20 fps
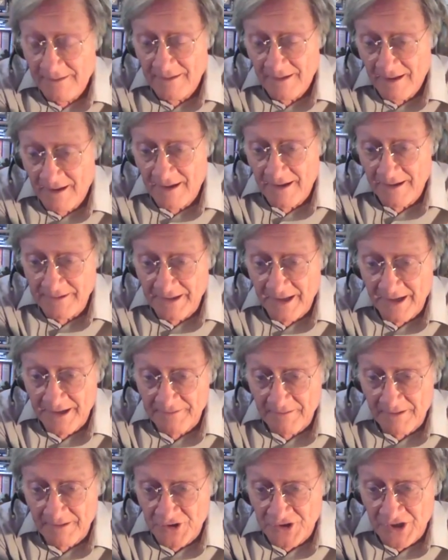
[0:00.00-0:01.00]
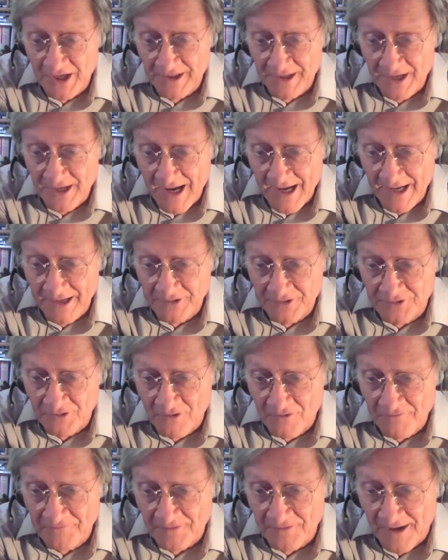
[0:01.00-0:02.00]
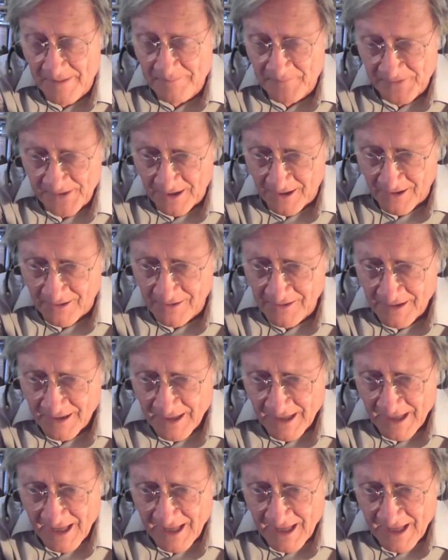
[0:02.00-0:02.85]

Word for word: Uh, yeah, she and I drove up there,